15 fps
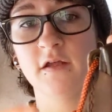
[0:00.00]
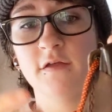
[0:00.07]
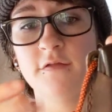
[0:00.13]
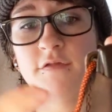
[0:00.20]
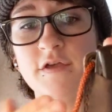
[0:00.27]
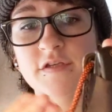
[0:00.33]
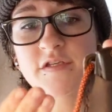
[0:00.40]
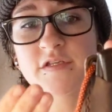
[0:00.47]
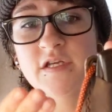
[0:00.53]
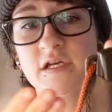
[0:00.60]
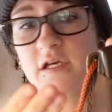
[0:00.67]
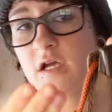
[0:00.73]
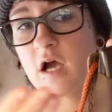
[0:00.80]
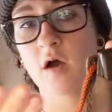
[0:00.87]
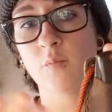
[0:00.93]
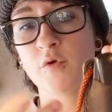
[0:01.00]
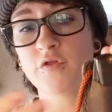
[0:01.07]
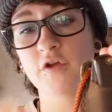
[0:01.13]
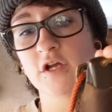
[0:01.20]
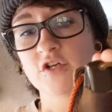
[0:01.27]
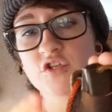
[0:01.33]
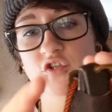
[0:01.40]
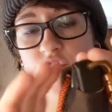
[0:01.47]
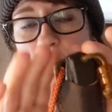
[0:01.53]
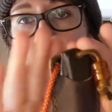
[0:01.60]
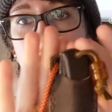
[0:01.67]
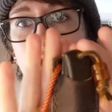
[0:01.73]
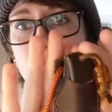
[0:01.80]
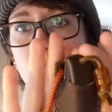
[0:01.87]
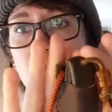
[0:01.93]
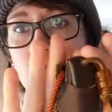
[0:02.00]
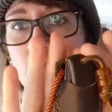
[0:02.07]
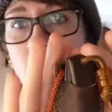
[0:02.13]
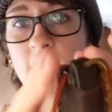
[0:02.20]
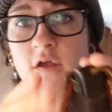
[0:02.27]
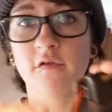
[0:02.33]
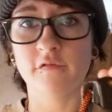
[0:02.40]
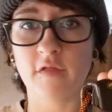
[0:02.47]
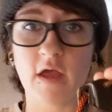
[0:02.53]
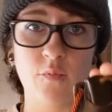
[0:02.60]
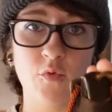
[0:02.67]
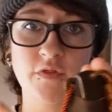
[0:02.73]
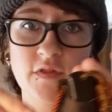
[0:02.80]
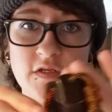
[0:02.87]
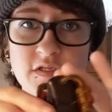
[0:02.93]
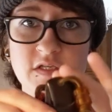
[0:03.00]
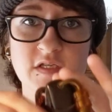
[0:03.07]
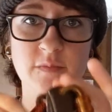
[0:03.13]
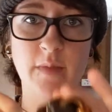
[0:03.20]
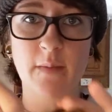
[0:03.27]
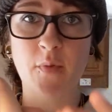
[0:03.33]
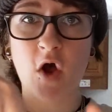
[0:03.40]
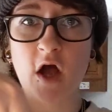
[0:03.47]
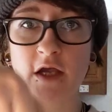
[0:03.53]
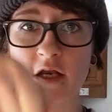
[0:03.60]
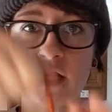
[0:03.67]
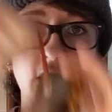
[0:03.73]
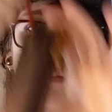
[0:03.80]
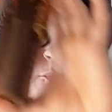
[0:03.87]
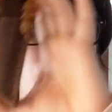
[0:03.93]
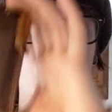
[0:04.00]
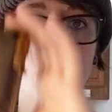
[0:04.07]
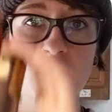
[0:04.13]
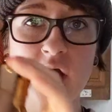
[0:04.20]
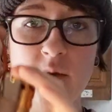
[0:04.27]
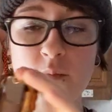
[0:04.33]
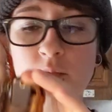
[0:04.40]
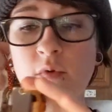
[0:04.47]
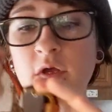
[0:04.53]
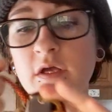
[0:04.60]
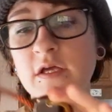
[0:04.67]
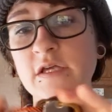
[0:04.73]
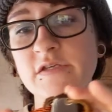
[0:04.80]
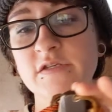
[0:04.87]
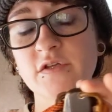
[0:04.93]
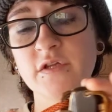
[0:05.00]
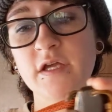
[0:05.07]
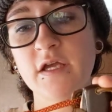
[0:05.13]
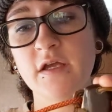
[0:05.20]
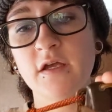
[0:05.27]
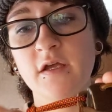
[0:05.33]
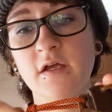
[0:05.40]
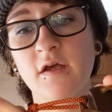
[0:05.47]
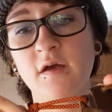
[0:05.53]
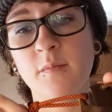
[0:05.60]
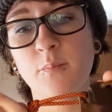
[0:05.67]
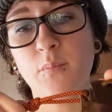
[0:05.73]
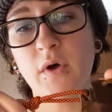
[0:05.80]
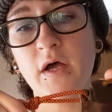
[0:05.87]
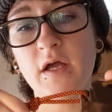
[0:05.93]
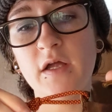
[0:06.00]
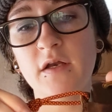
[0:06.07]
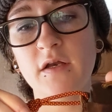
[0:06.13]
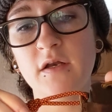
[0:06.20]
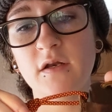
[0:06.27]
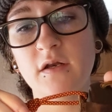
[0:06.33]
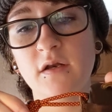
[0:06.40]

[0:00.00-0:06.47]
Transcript: This didn't come with it. I just threw it on there so that when this is in my pocket, I can pull it up easily. But